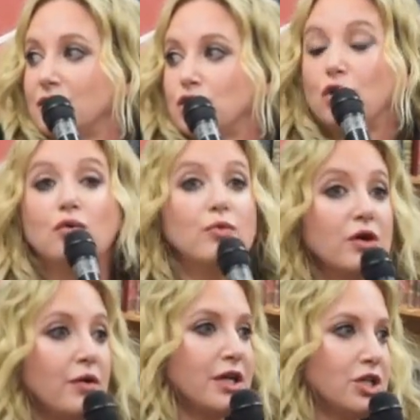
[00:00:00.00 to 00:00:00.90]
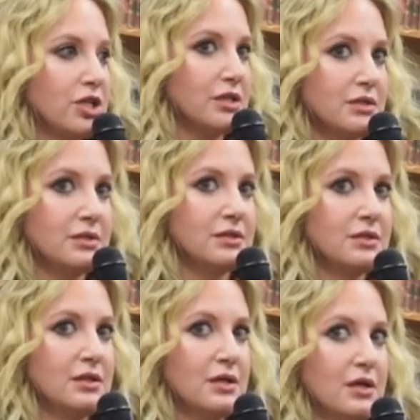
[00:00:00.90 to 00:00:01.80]
two more questions.
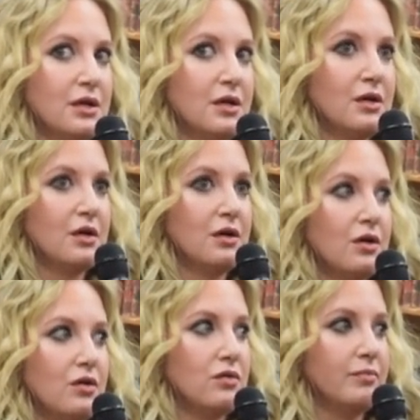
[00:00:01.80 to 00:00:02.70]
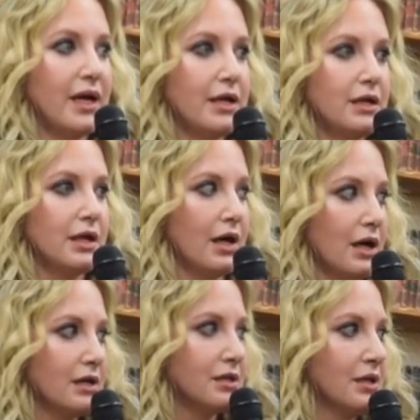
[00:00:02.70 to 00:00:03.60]
Oh my
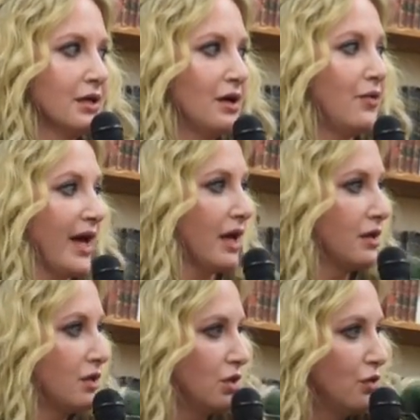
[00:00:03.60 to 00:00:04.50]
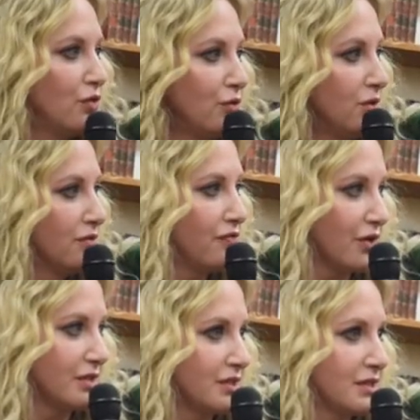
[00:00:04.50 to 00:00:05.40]
god. Okay, you
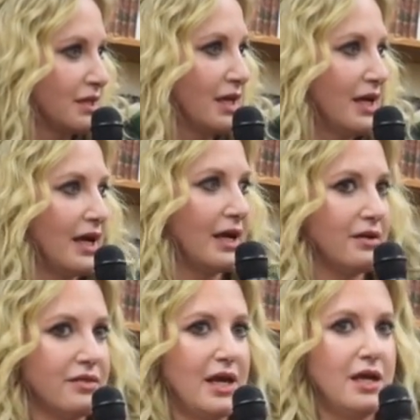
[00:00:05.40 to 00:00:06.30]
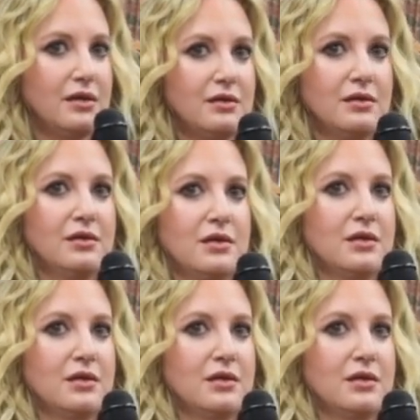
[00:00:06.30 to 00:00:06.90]
first, and then